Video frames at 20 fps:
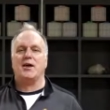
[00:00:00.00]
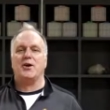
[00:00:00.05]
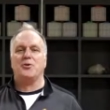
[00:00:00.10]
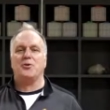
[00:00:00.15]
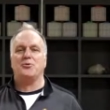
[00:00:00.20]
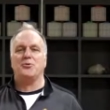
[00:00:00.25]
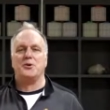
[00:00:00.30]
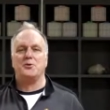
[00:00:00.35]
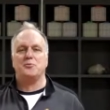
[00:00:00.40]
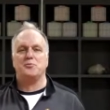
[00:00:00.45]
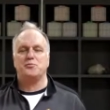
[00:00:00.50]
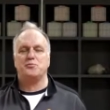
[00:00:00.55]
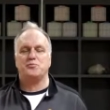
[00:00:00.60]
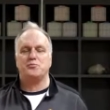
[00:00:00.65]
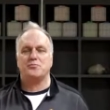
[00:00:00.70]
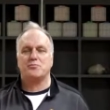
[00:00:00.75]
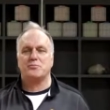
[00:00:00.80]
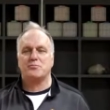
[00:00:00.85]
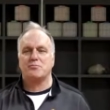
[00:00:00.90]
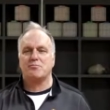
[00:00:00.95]
She says those
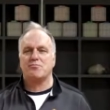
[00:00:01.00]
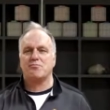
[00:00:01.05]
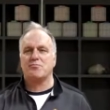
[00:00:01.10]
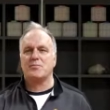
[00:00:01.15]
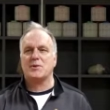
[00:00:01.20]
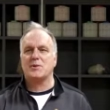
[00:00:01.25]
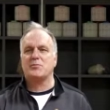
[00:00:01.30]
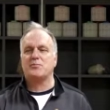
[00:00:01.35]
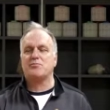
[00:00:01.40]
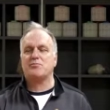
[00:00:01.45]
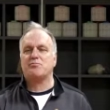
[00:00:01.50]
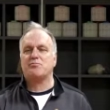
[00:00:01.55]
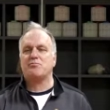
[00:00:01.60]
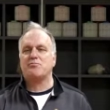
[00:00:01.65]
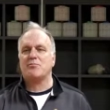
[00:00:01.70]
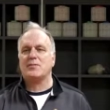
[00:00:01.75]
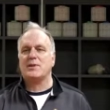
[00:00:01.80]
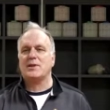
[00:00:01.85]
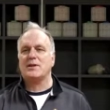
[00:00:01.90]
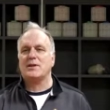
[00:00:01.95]
flowers are her favorite, the
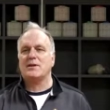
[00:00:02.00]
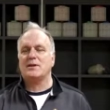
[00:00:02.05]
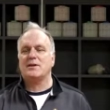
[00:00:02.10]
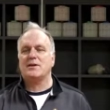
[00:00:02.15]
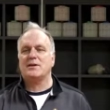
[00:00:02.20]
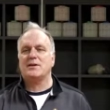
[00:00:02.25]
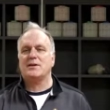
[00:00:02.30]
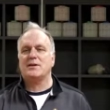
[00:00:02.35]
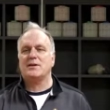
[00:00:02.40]
gardenia.